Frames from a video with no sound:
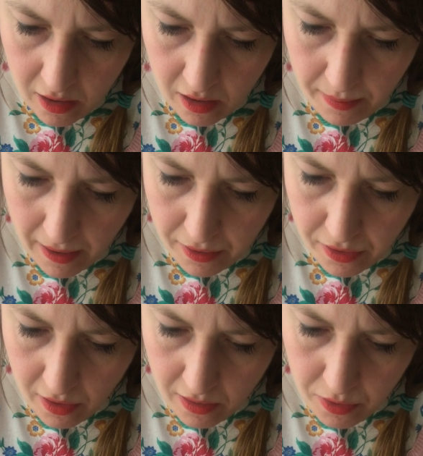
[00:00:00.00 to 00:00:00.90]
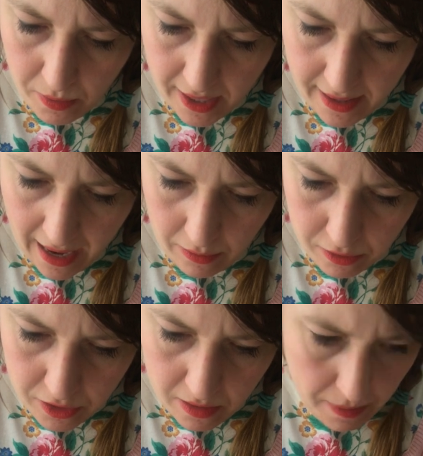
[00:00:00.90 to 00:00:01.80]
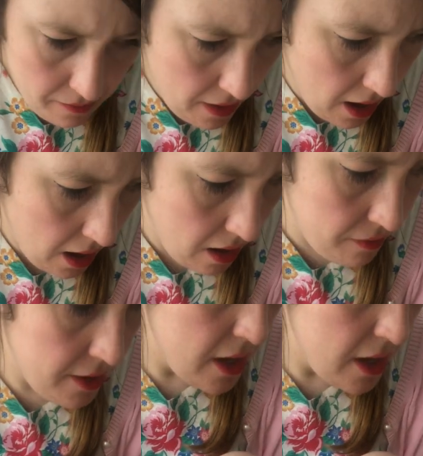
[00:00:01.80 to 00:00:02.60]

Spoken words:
about 1/3 of the way down, or just above half.